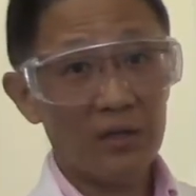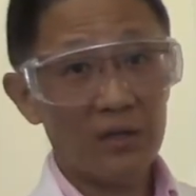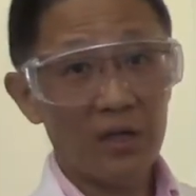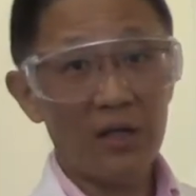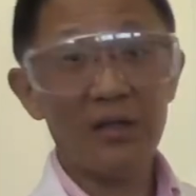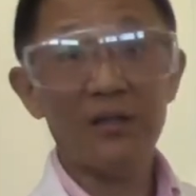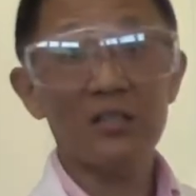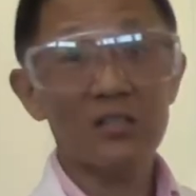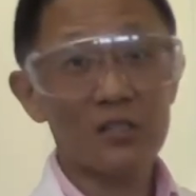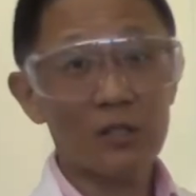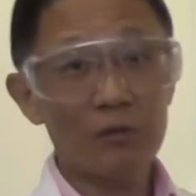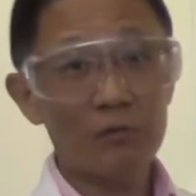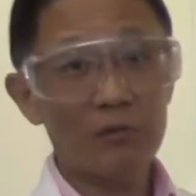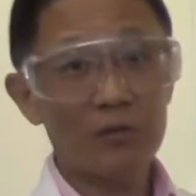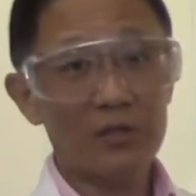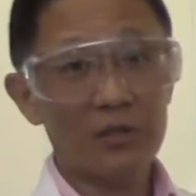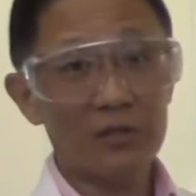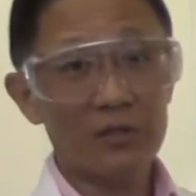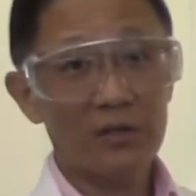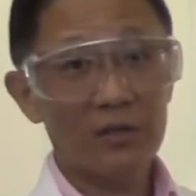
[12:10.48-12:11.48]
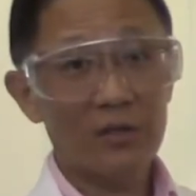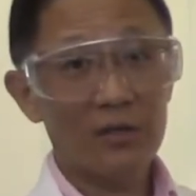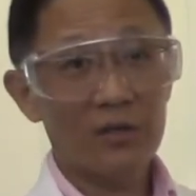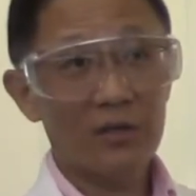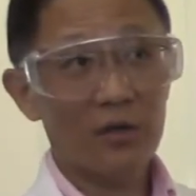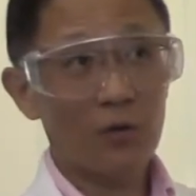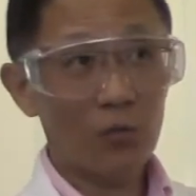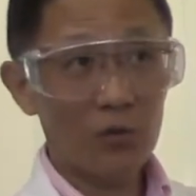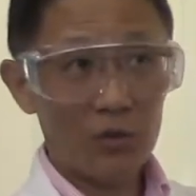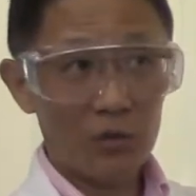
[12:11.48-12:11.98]
in the solution.
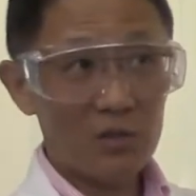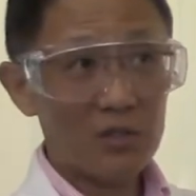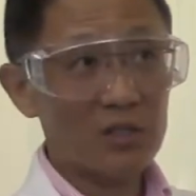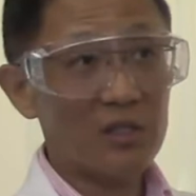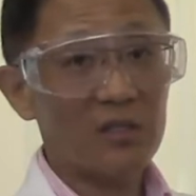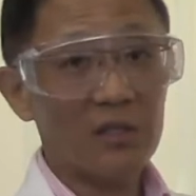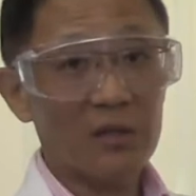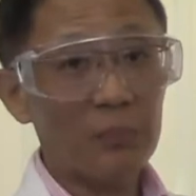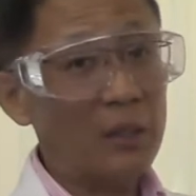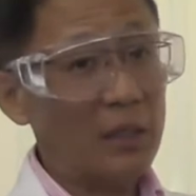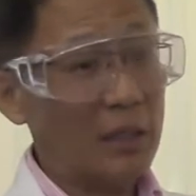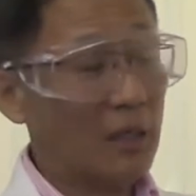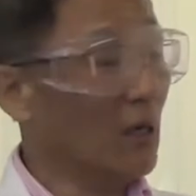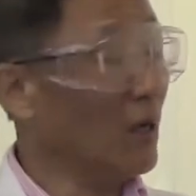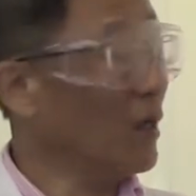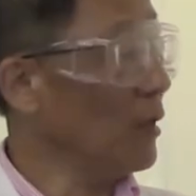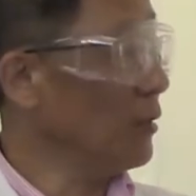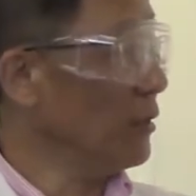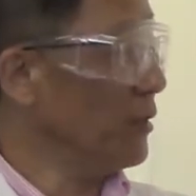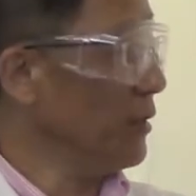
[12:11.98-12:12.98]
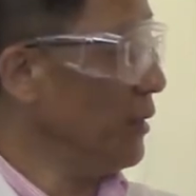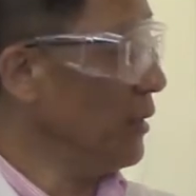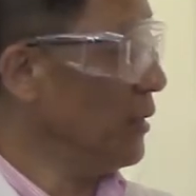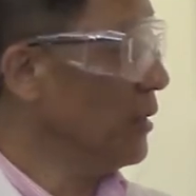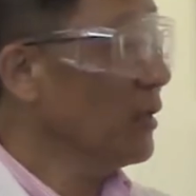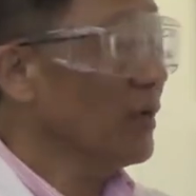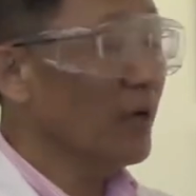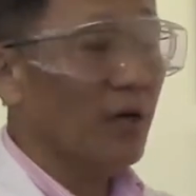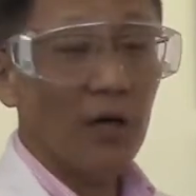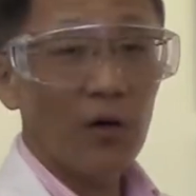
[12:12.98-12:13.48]
And when you see the pink color
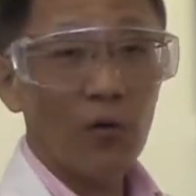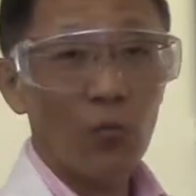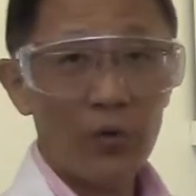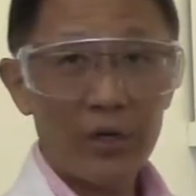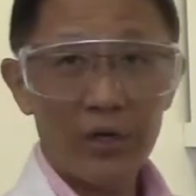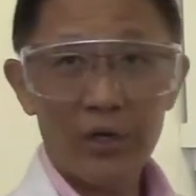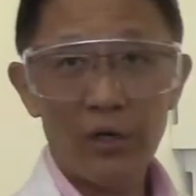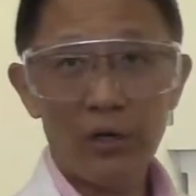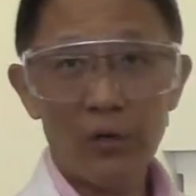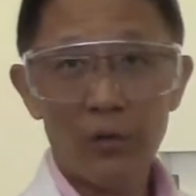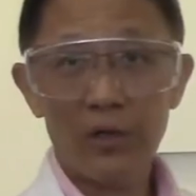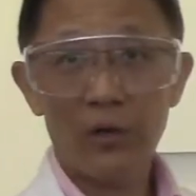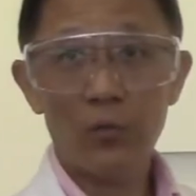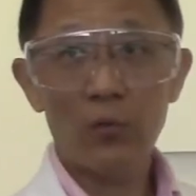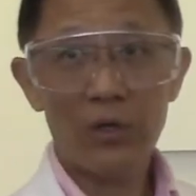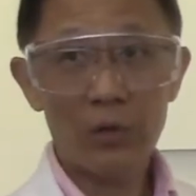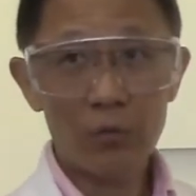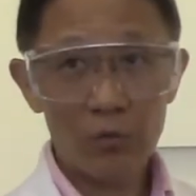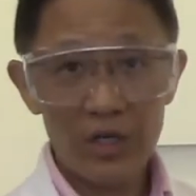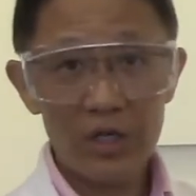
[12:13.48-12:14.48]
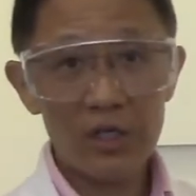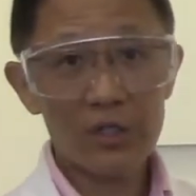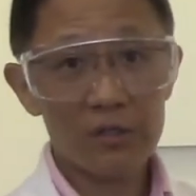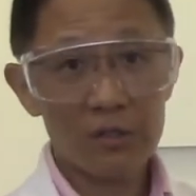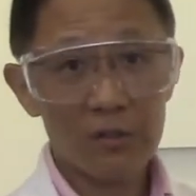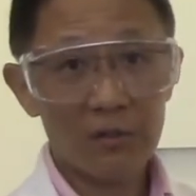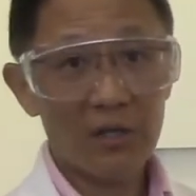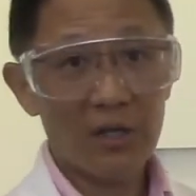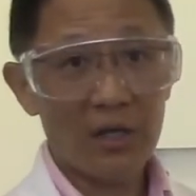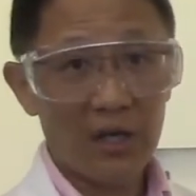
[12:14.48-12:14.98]
there, we know that we reached
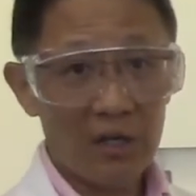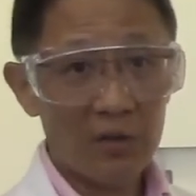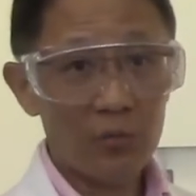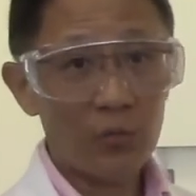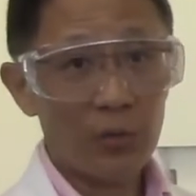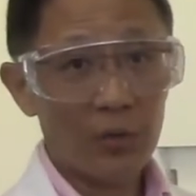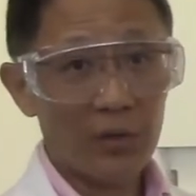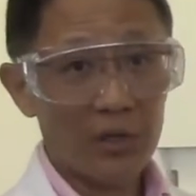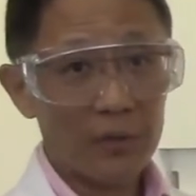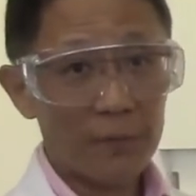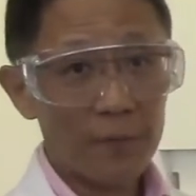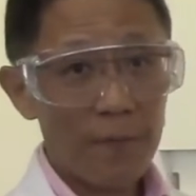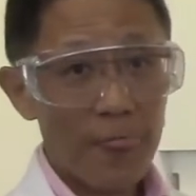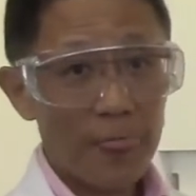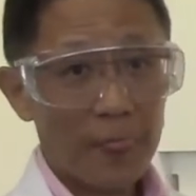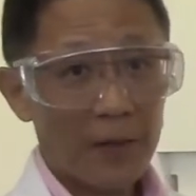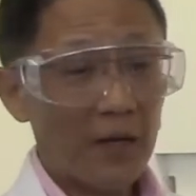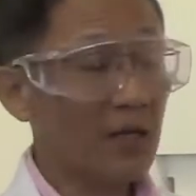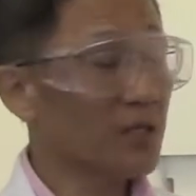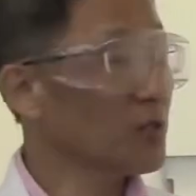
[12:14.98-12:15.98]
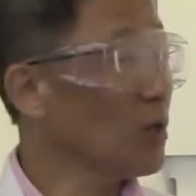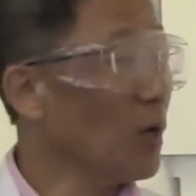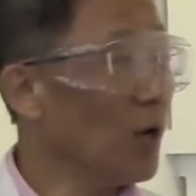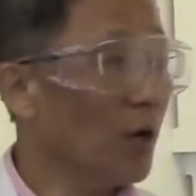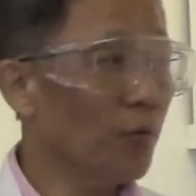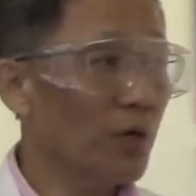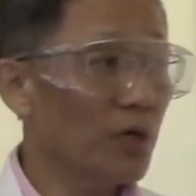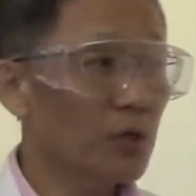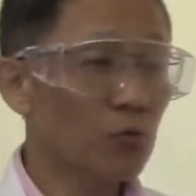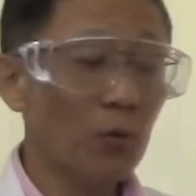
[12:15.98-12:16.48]
the end point. As
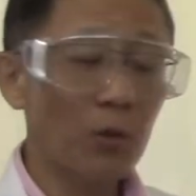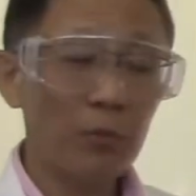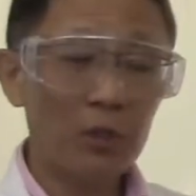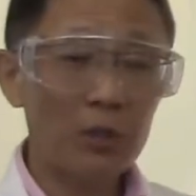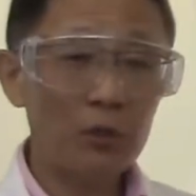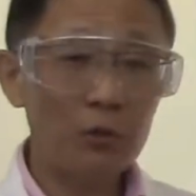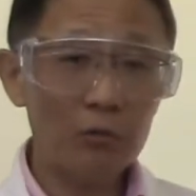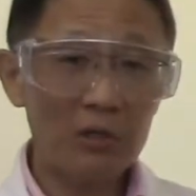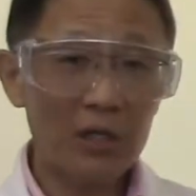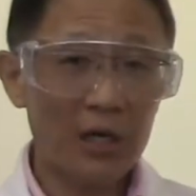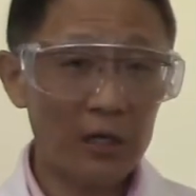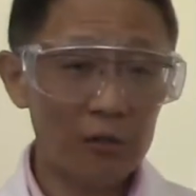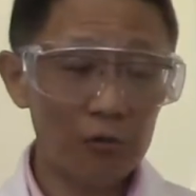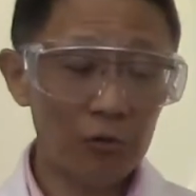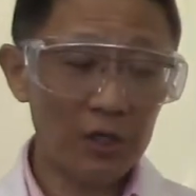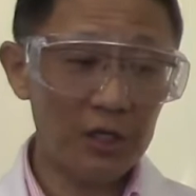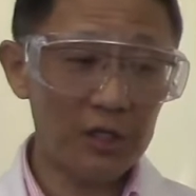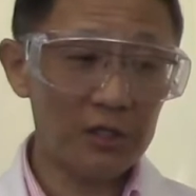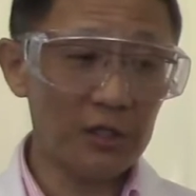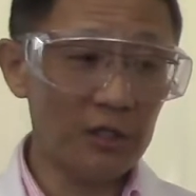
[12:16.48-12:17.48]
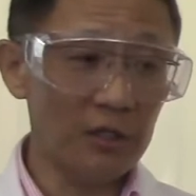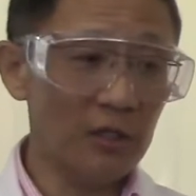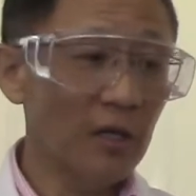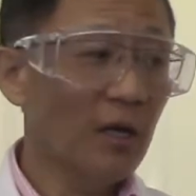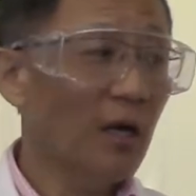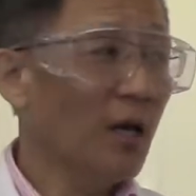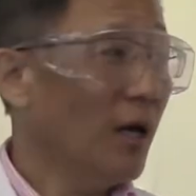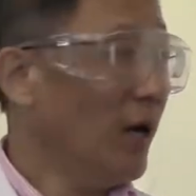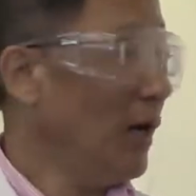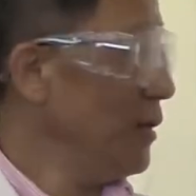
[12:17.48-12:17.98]
always, when we do titration,
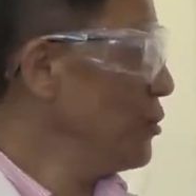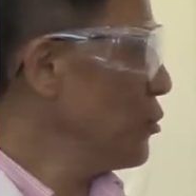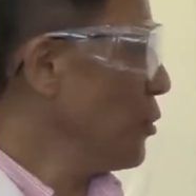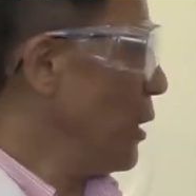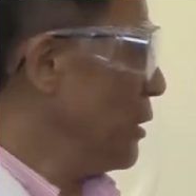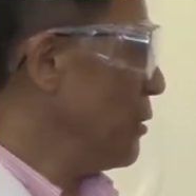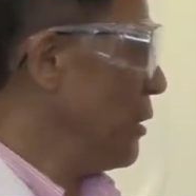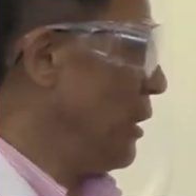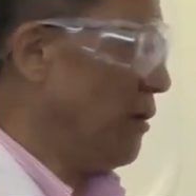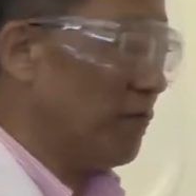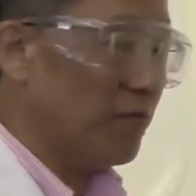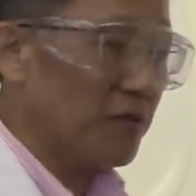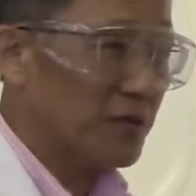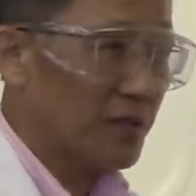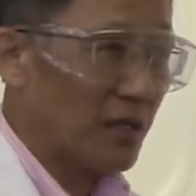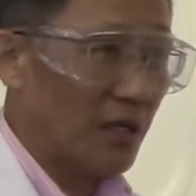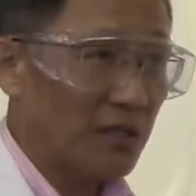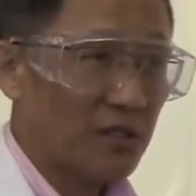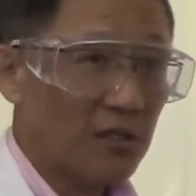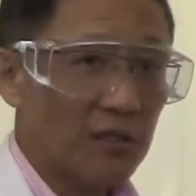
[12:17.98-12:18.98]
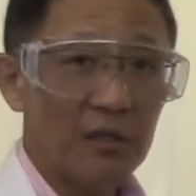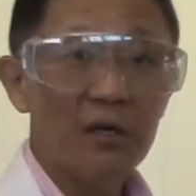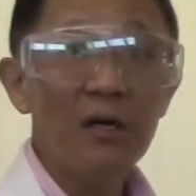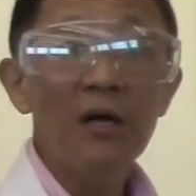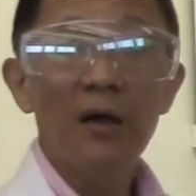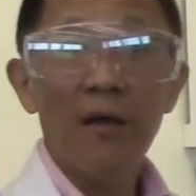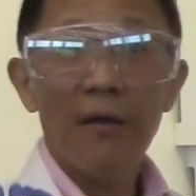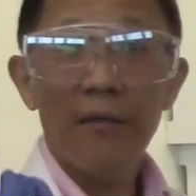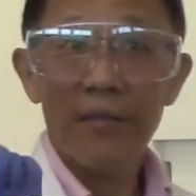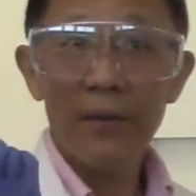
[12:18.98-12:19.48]
I try to emphasize here,
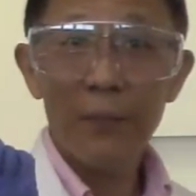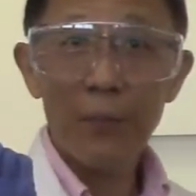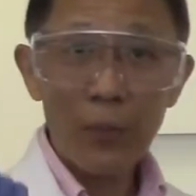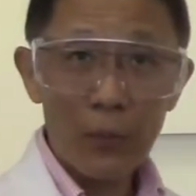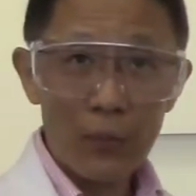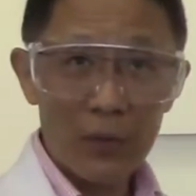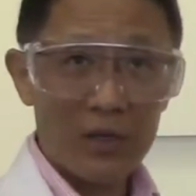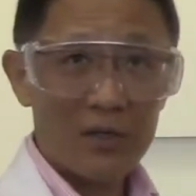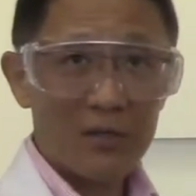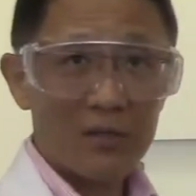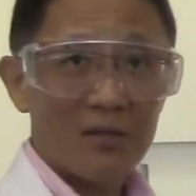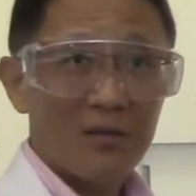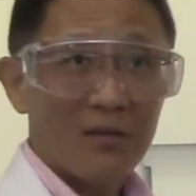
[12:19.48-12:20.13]
the point